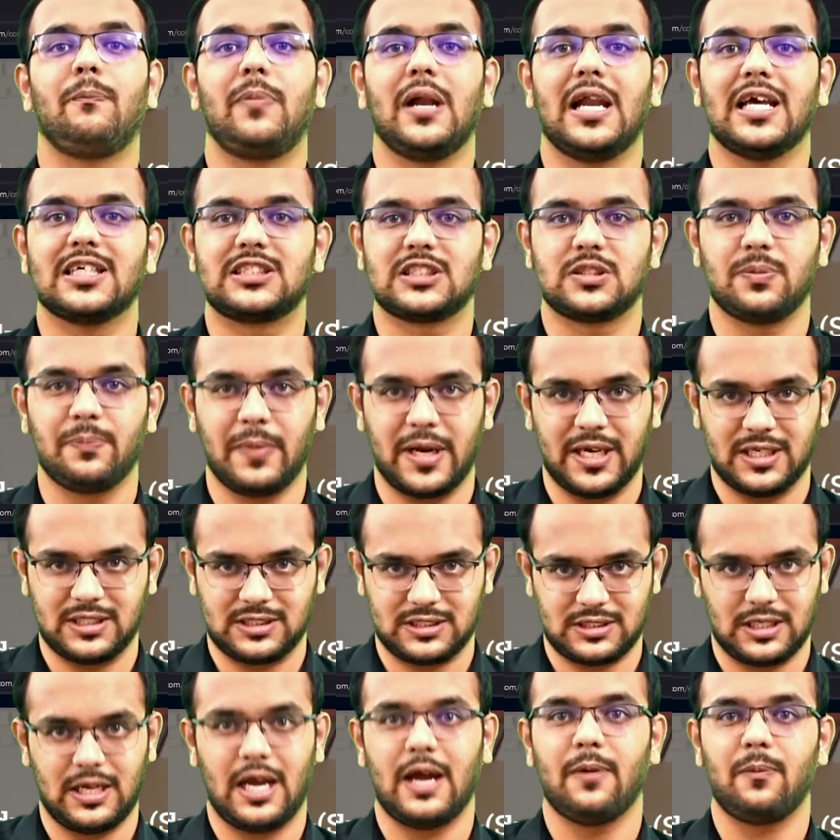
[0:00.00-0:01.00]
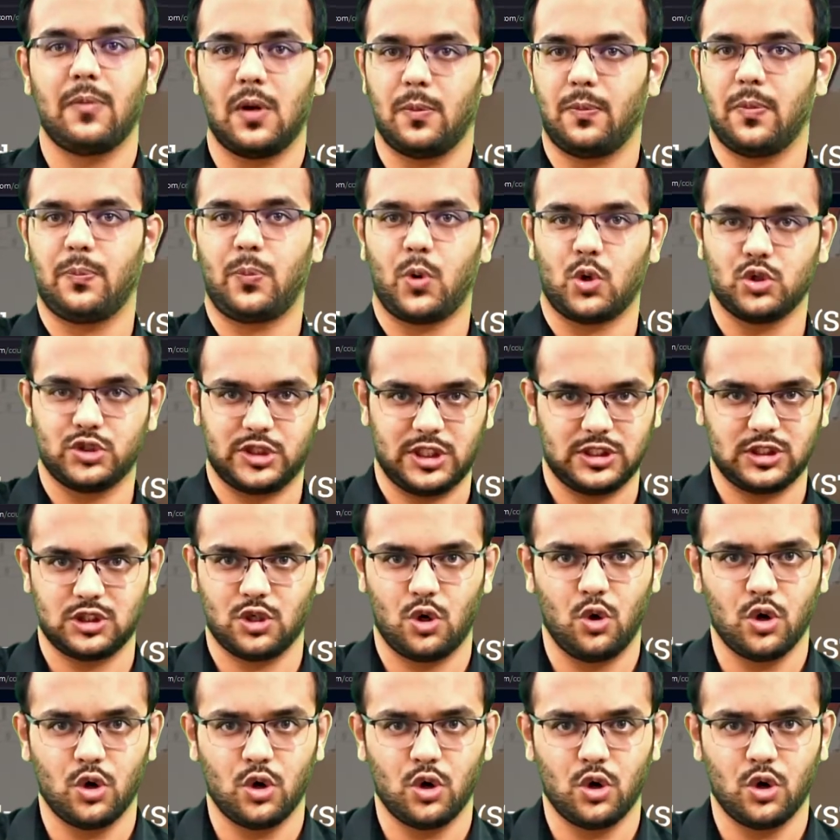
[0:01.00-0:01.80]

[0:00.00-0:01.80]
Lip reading: placements process.